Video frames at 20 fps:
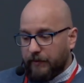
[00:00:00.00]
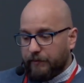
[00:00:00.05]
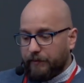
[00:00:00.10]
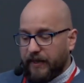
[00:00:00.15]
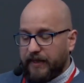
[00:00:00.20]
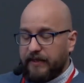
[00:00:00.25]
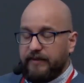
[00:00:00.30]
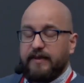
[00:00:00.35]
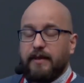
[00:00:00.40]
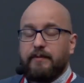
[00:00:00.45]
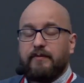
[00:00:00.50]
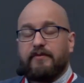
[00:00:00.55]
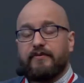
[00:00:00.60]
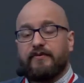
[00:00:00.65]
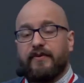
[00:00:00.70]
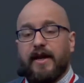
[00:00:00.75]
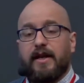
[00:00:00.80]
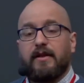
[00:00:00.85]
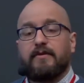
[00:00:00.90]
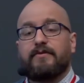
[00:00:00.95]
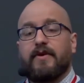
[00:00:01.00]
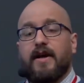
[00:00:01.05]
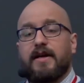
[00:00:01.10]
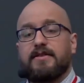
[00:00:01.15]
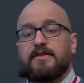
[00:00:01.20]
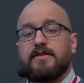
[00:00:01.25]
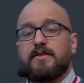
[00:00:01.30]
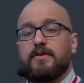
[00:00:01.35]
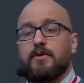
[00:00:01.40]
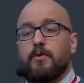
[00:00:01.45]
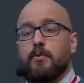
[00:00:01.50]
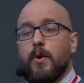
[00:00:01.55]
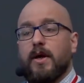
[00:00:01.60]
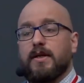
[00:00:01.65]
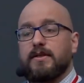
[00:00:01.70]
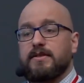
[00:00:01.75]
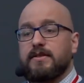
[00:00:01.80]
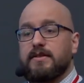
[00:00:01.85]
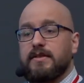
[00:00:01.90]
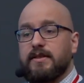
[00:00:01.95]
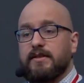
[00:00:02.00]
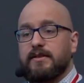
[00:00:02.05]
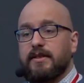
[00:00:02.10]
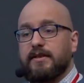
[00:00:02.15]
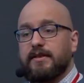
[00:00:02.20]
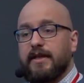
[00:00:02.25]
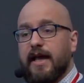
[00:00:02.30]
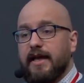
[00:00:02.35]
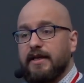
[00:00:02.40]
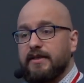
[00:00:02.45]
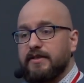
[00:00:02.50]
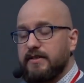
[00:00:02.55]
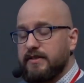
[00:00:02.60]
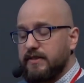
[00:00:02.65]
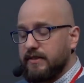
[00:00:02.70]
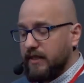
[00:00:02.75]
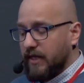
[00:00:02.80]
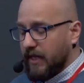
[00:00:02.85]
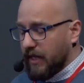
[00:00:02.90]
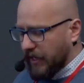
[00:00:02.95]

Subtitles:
make them fail fast once it detects